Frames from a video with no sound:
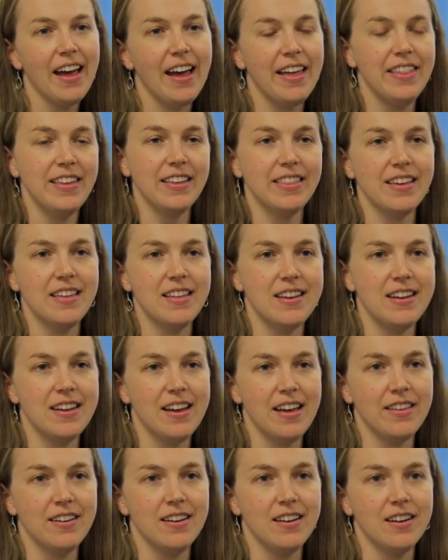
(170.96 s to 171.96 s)
I think that
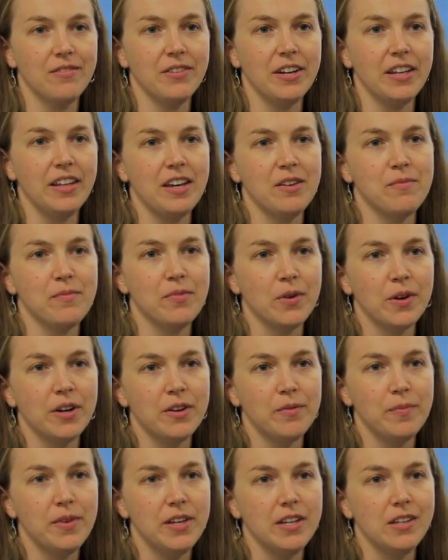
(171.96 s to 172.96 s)
another really
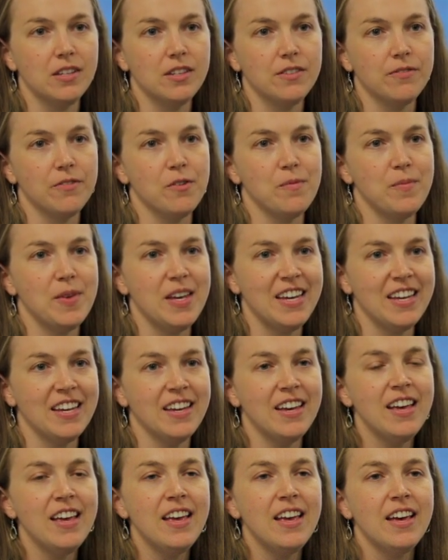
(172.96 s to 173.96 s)
important piece for
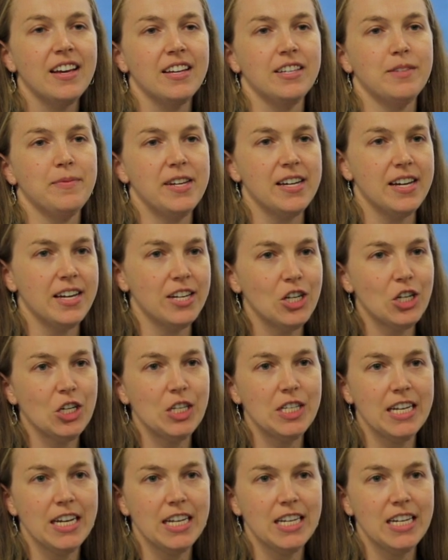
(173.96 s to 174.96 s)
me has been
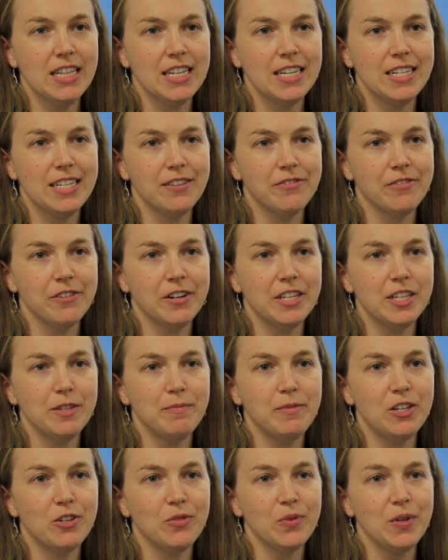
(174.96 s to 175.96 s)
understanding the difference
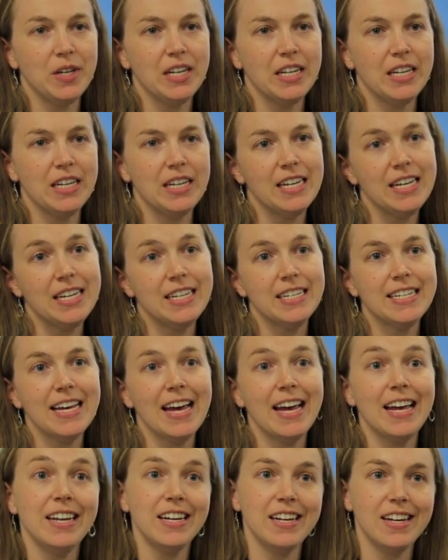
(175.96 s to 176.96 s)
between
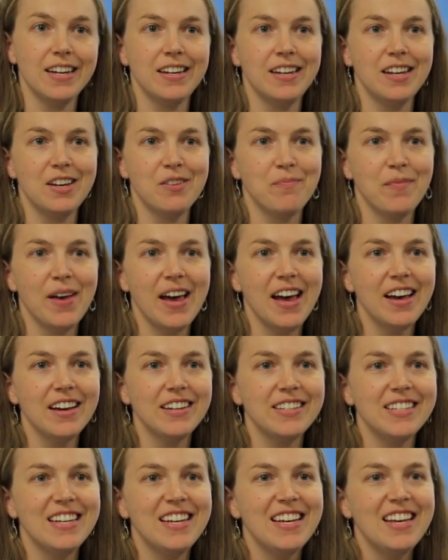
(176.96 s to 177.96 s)
intent and
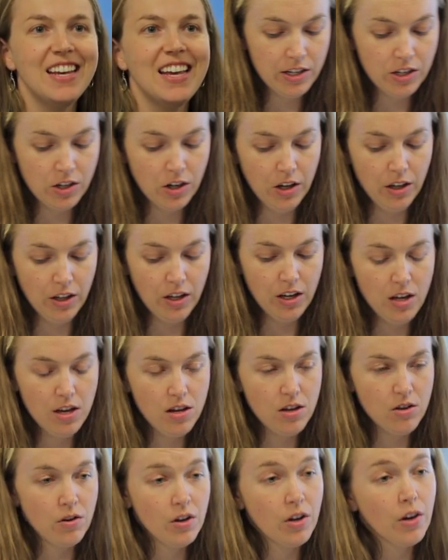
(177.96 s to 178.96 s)
impact, and
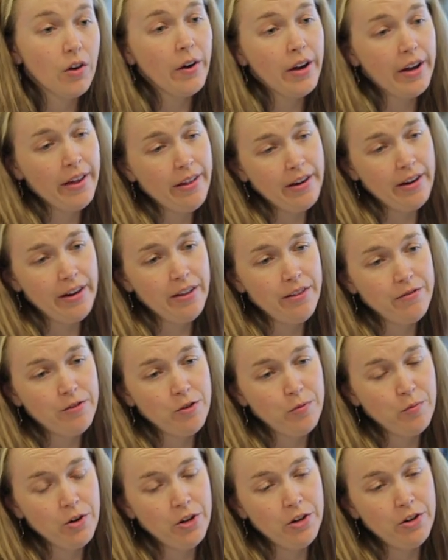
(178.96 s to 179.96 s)
owning the
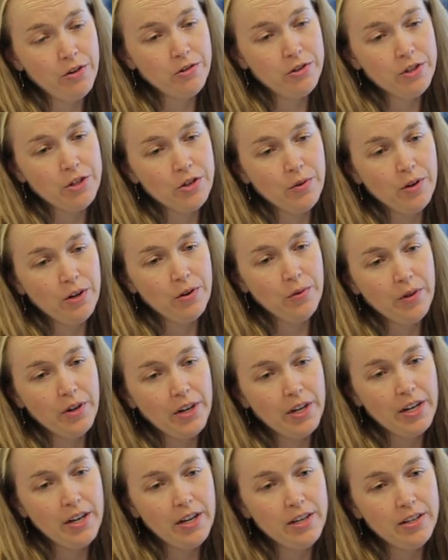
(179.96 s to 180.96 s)
times that
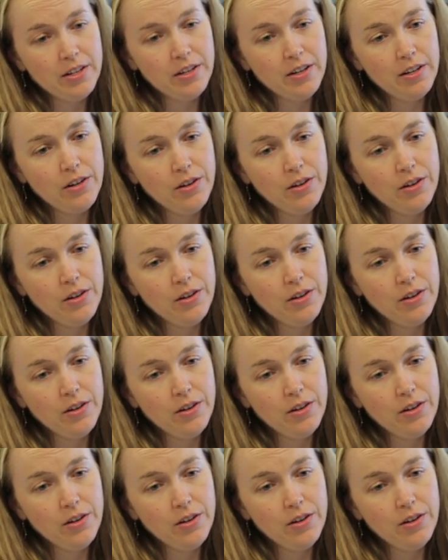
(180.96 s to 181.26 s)
I may do